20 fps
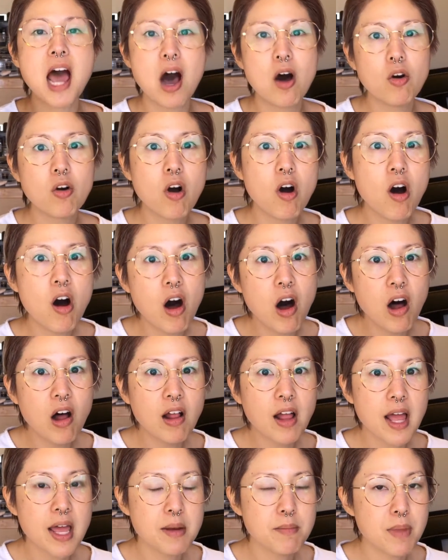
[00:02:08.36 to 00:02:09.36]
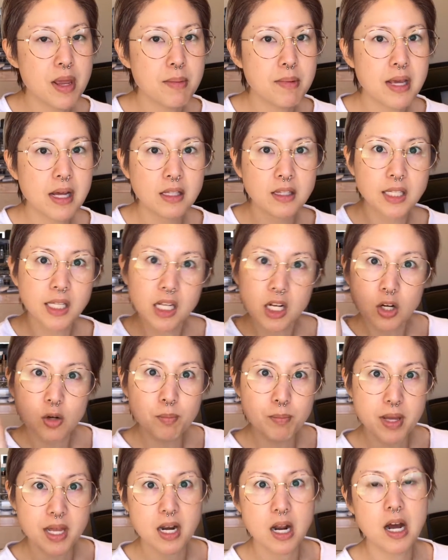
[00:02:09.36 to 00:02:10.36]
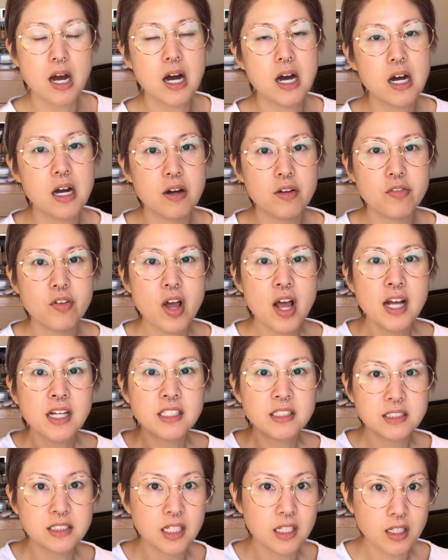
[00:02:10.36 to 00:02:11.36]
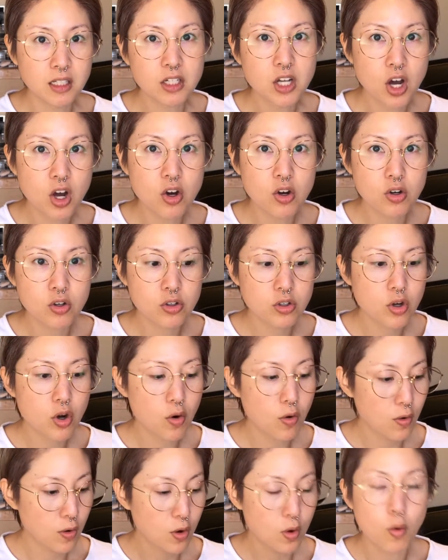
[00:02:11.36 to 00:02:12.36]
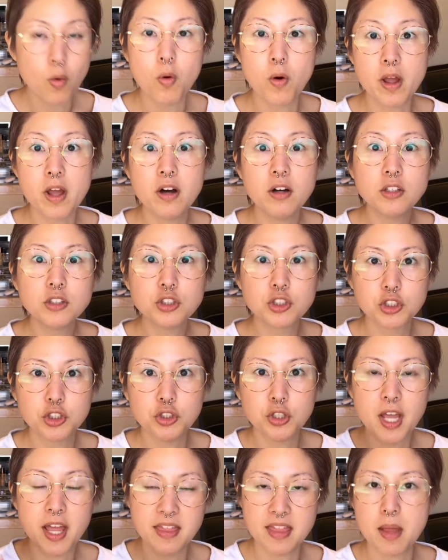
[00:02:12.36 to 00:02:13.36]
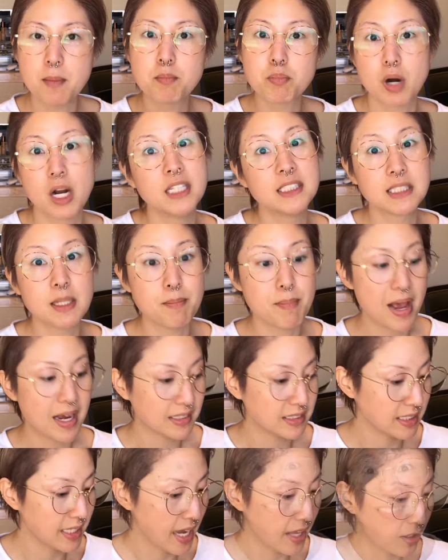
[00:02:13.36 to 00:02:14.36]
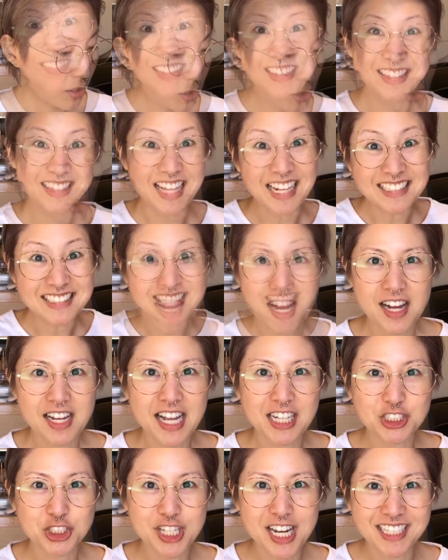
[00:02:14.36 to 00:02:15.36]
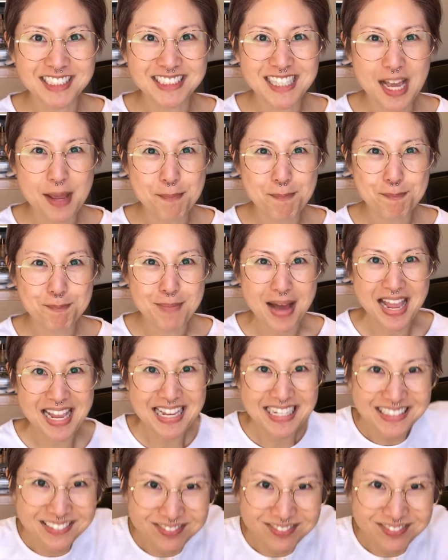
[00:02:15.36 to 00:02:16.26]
alcohol and maybe a little bit of silicone or oil and then press it back together. I'll catch you next time. Bye.